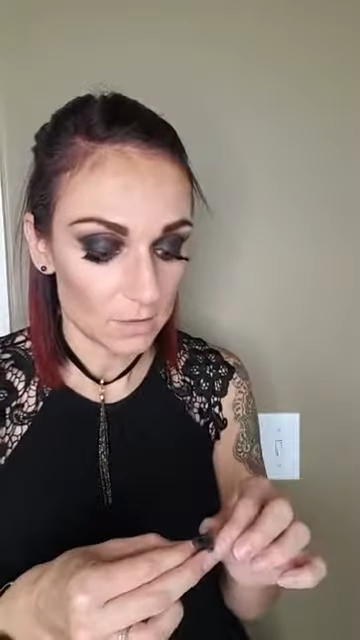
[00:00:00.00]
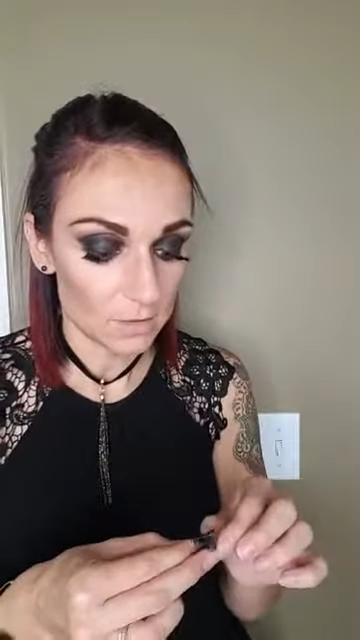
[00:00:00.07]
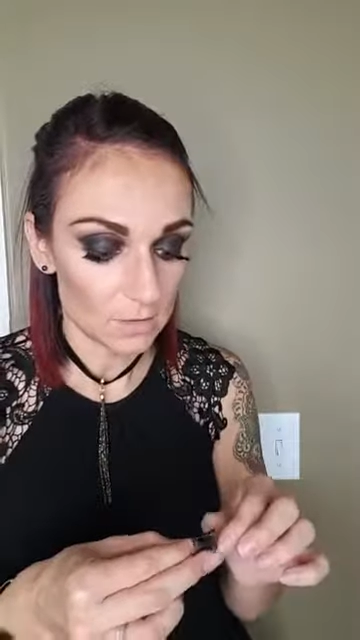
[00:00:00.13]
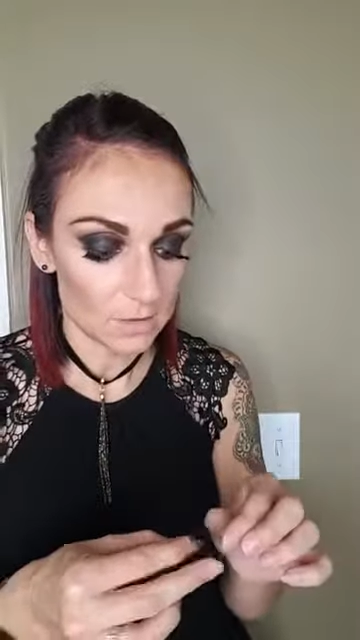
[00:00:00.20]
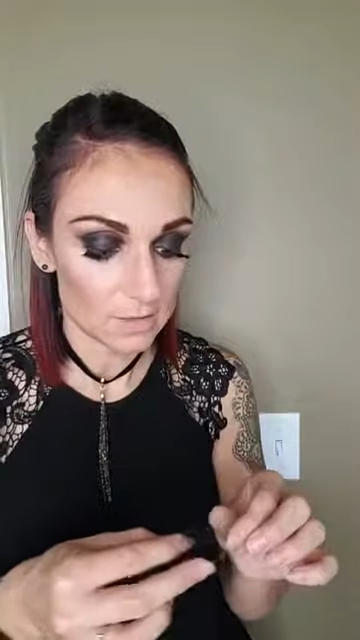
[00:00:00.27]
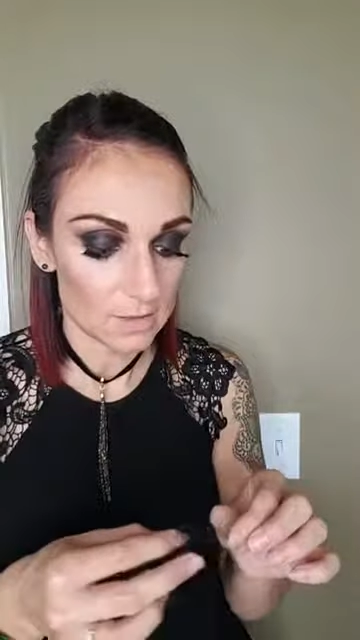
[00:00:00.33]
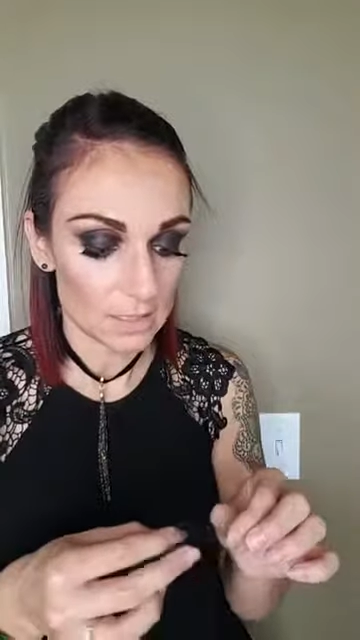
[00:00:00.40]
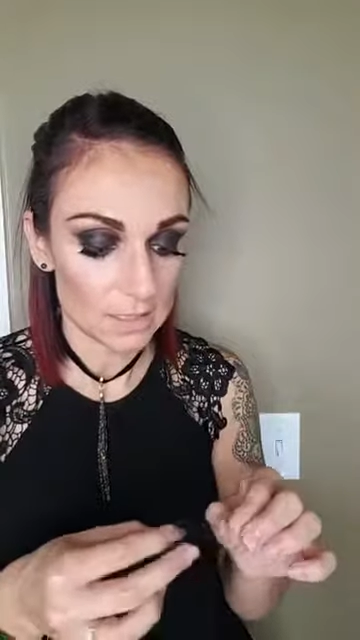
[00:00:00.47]

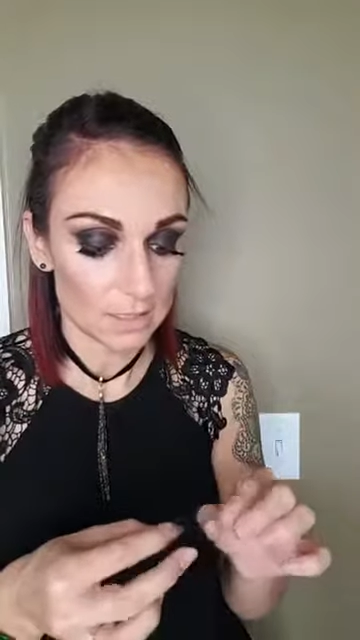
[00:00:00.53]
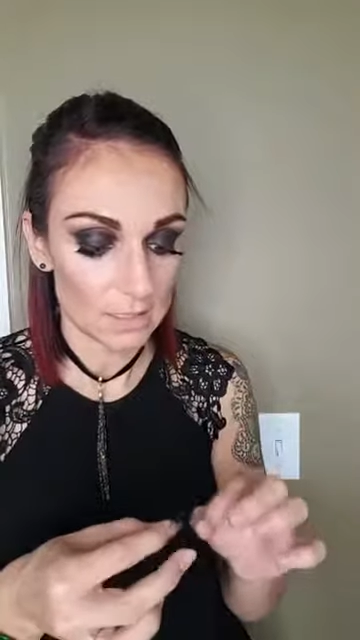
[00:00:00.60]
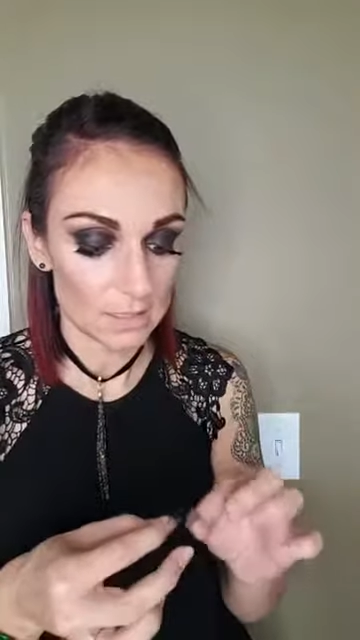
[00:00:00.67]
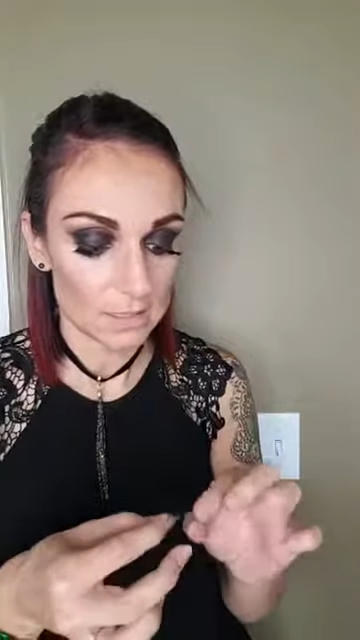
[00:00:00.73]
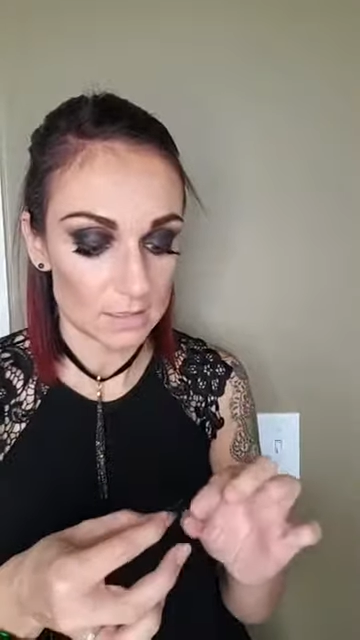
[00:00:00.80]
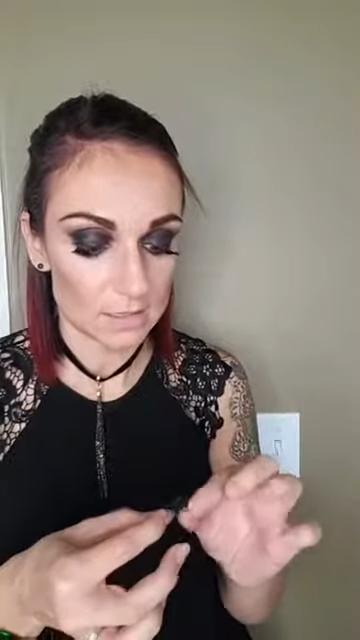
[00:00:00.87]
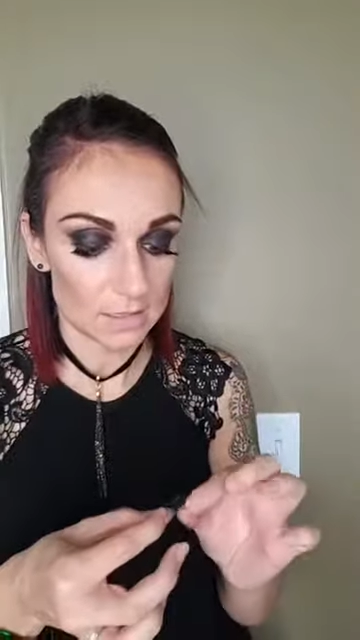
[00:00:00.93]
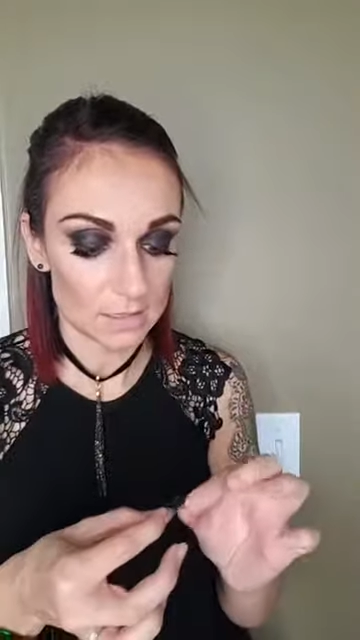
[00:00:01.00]
just kind of
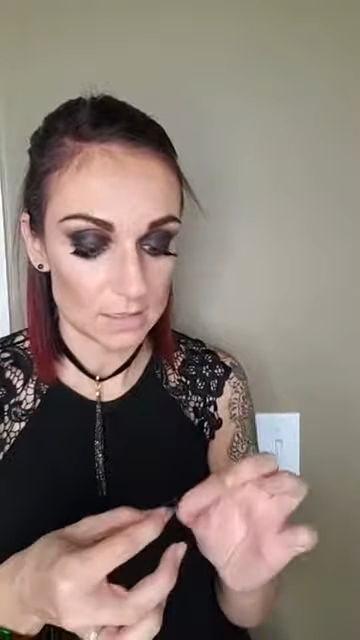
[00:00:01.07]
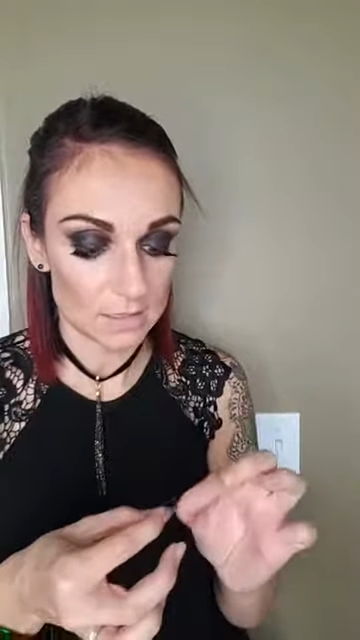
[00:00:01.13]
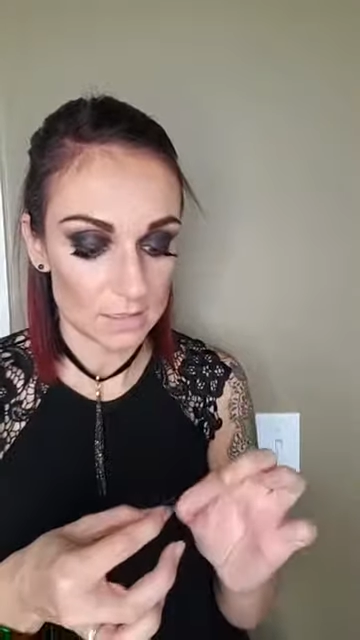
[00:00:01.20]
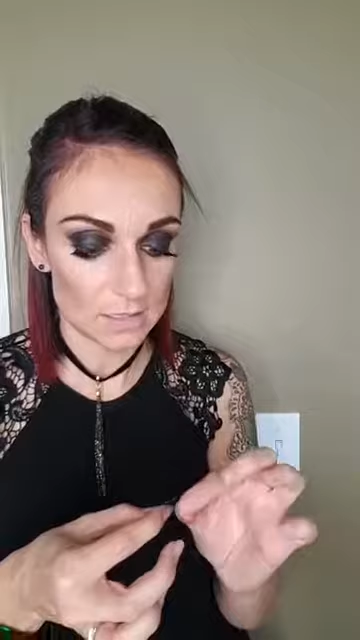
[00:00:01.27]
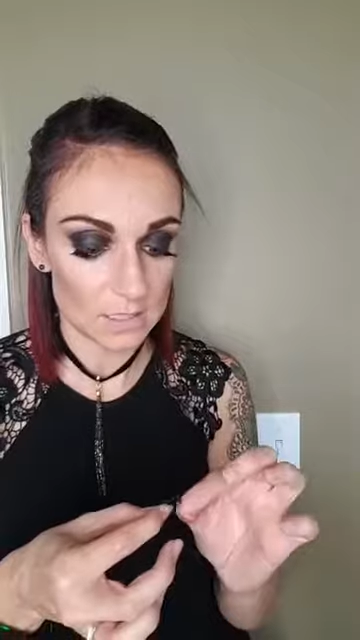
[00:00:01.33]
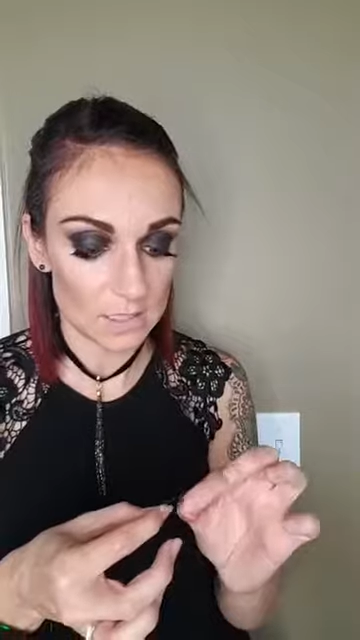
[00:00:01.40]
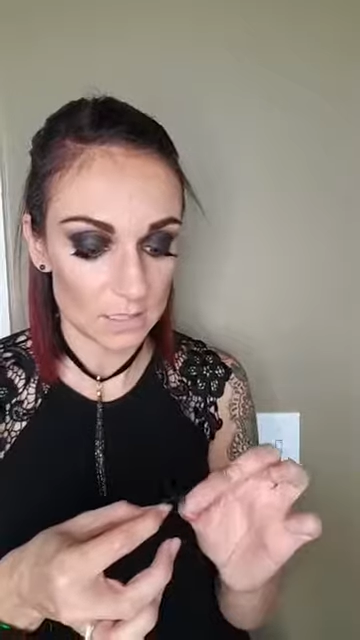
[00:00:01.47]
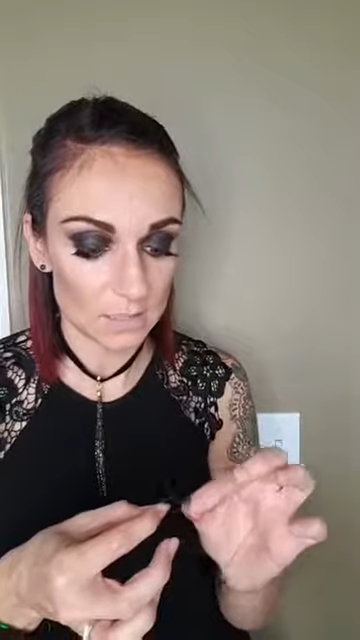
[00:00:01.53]

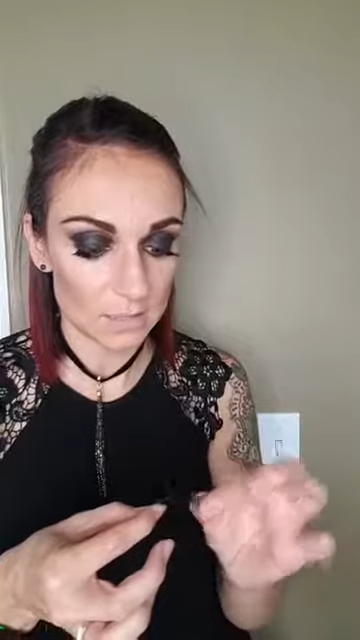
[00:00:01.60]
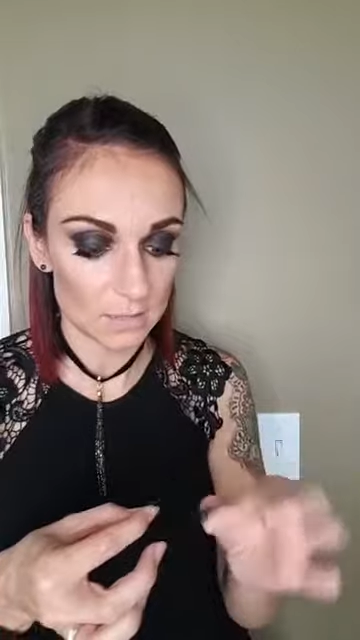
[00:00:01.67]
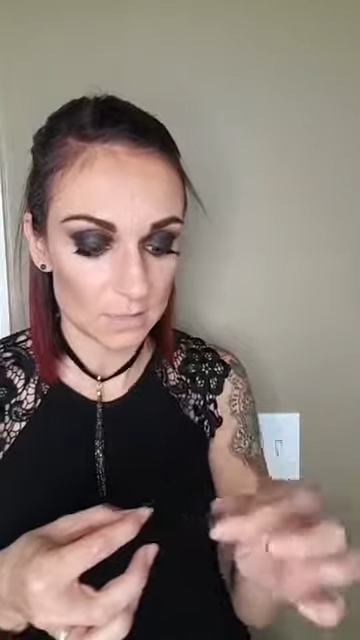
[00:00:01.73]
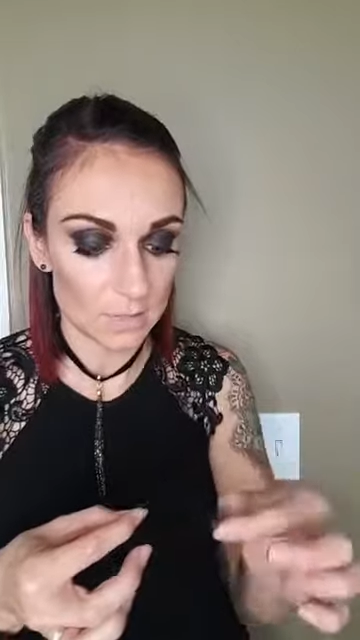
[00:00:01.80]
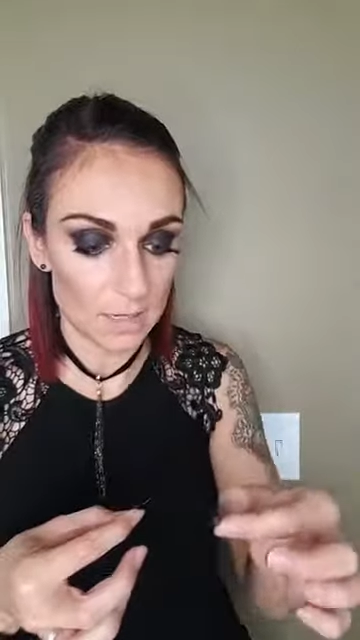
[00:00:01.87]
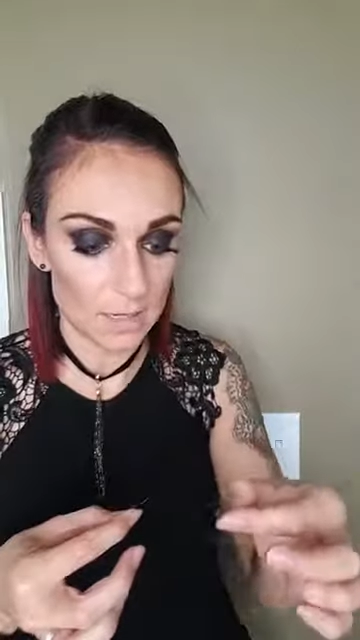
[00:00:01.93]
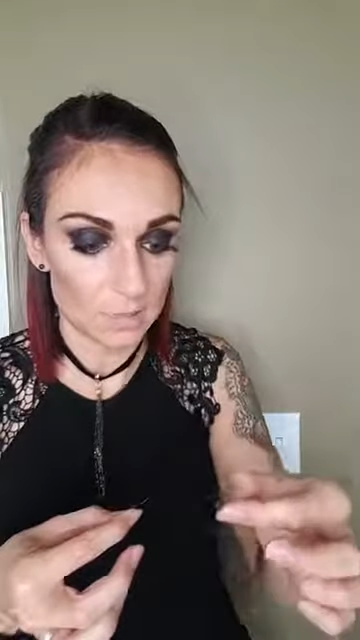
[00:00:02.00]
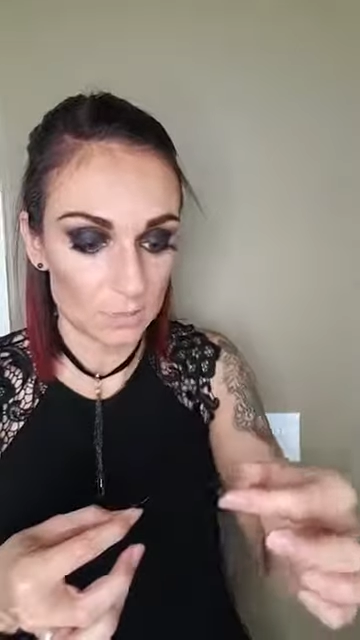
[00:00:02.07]
snuck the
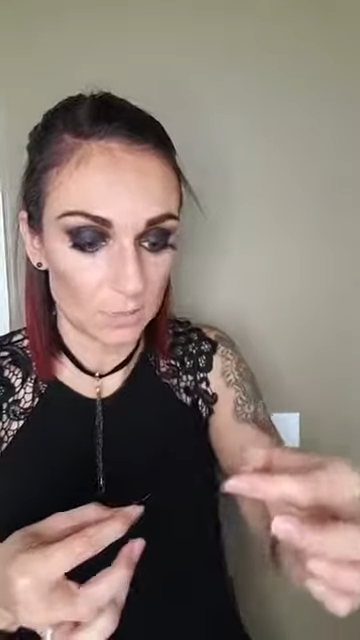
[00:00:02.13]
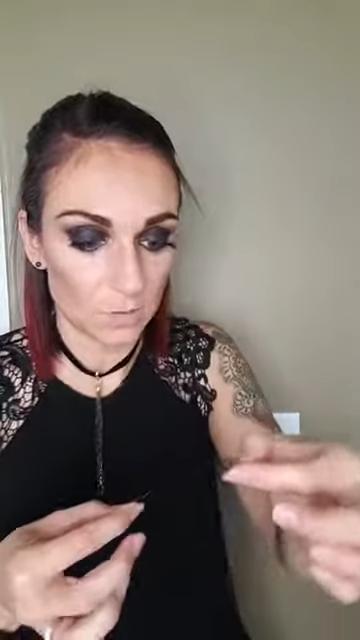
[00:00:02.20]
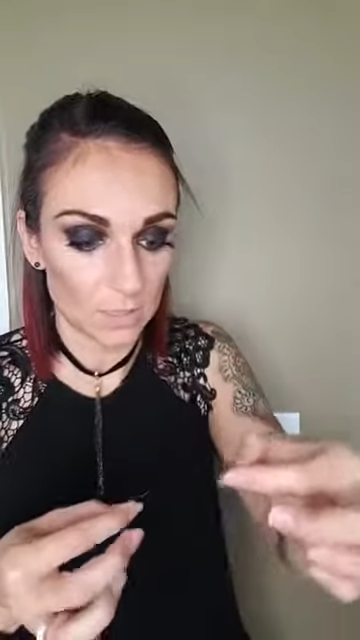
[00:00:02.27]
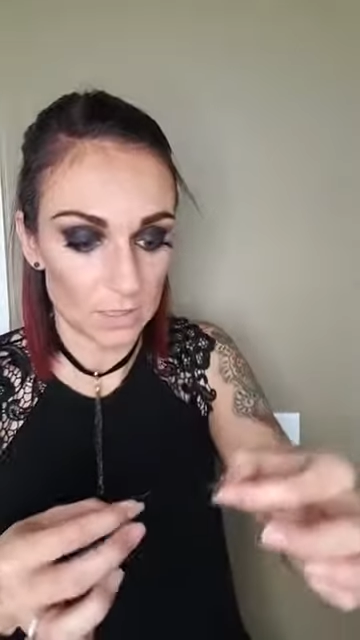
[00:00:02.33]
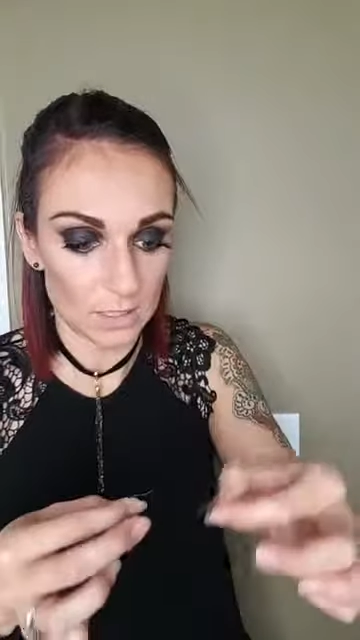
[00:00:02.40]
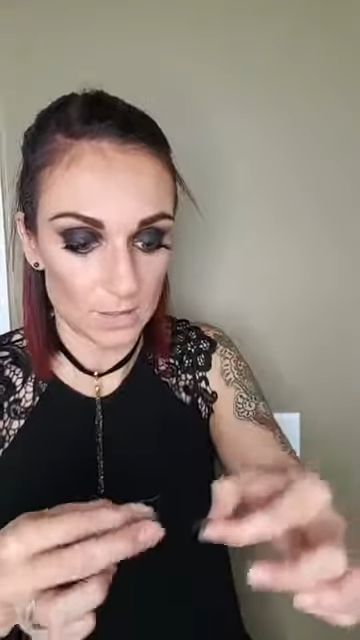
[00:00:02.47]
bottom one